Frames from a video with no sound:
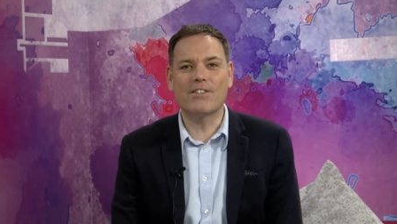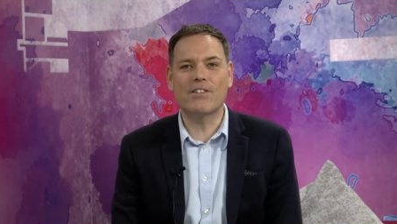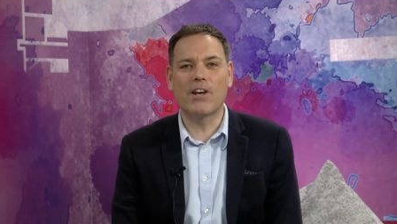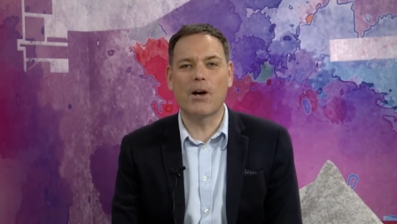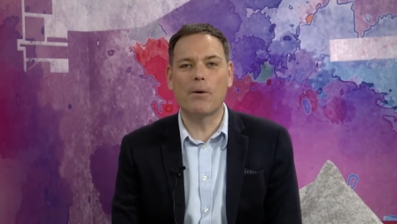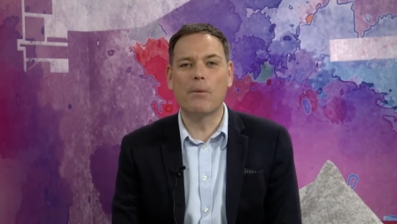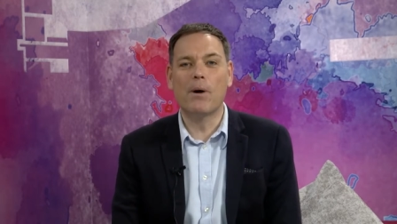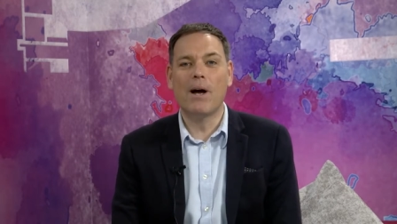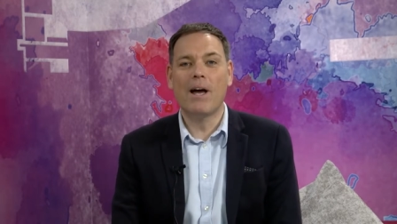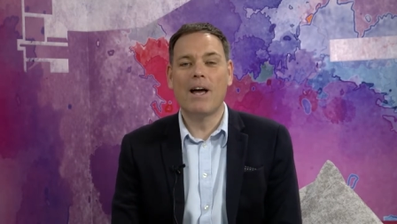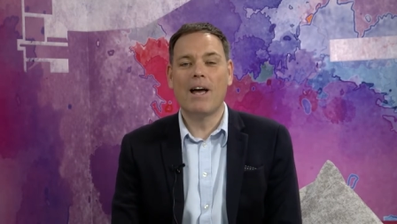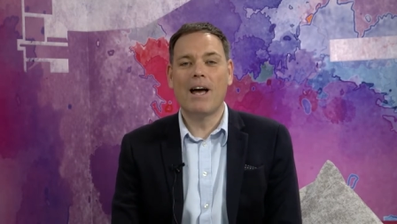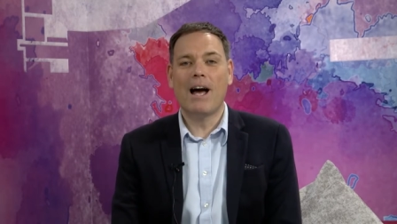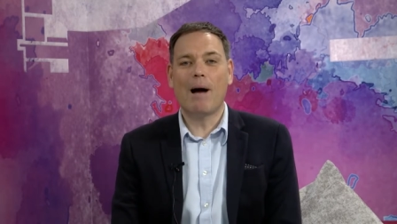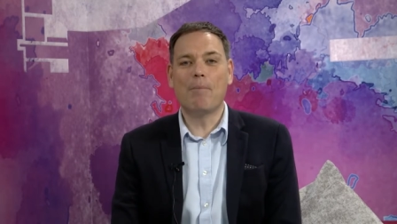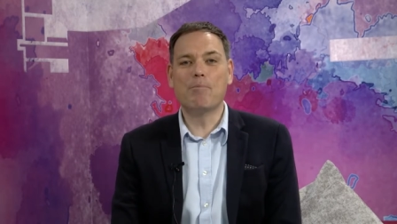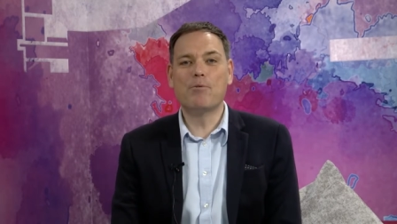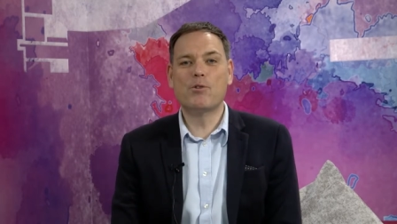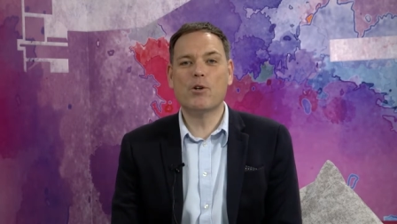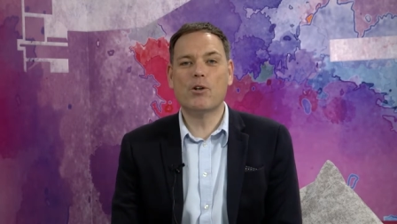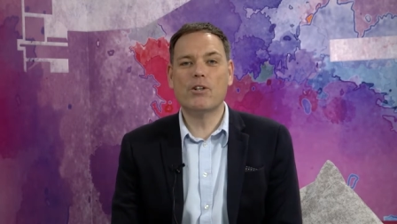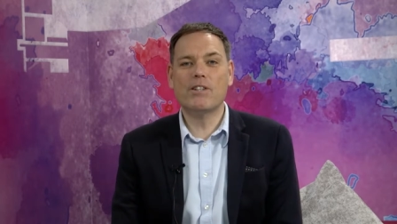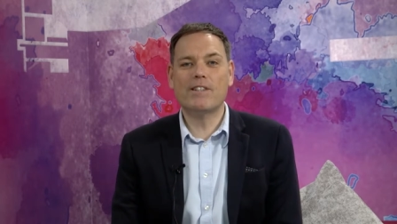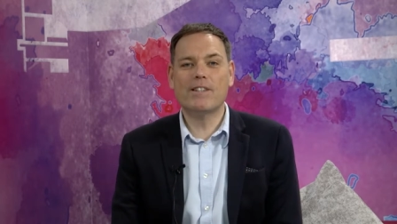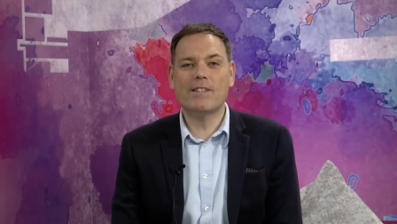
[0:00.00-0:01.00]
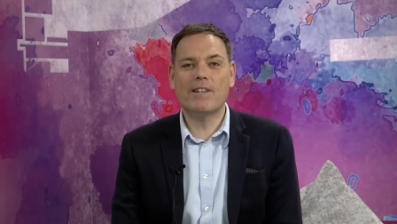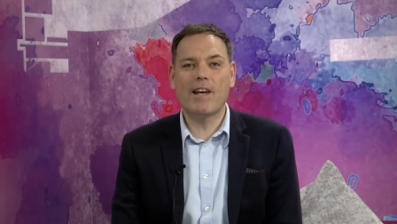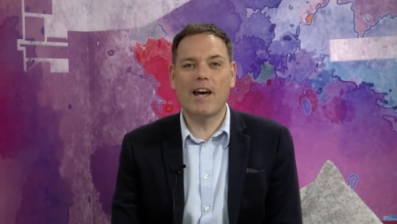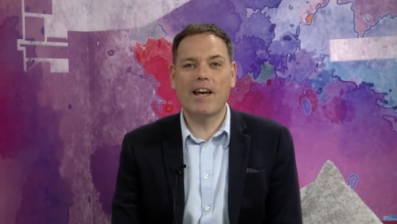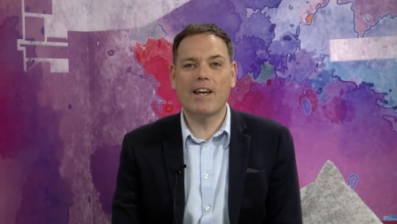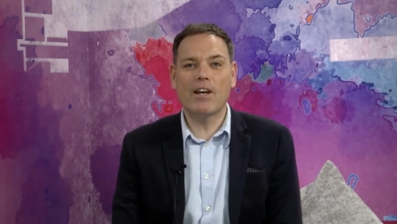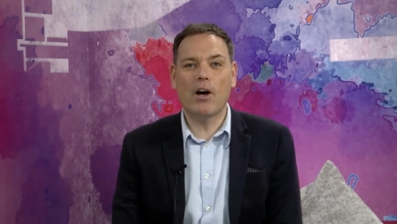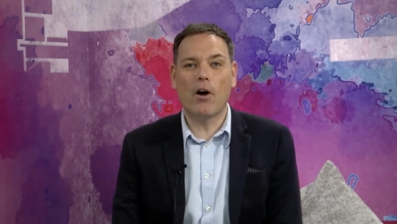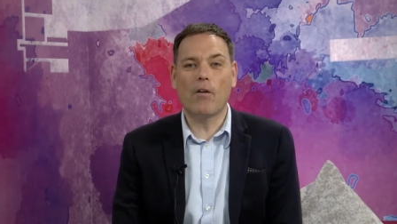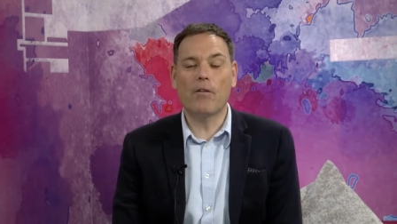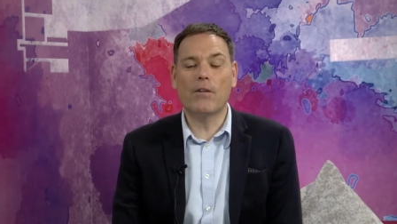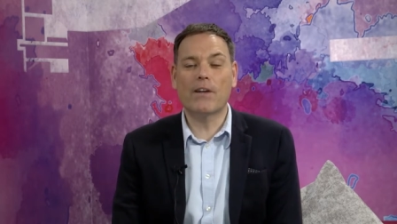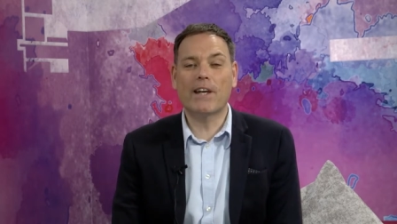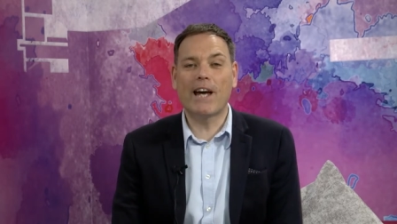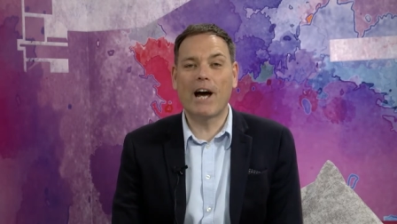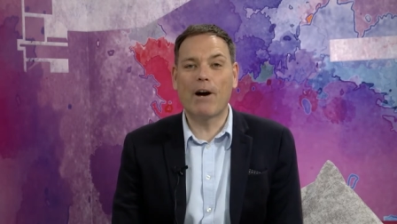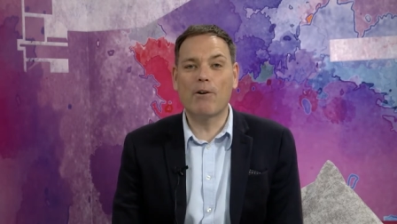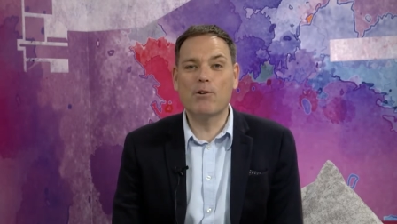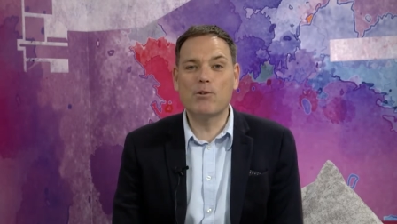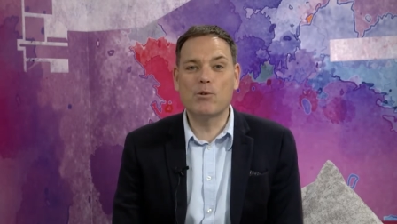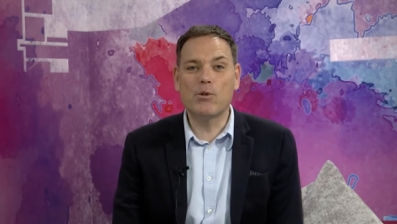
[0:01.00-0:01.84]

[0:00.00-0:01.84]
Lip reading: So I'm joined today on the couch with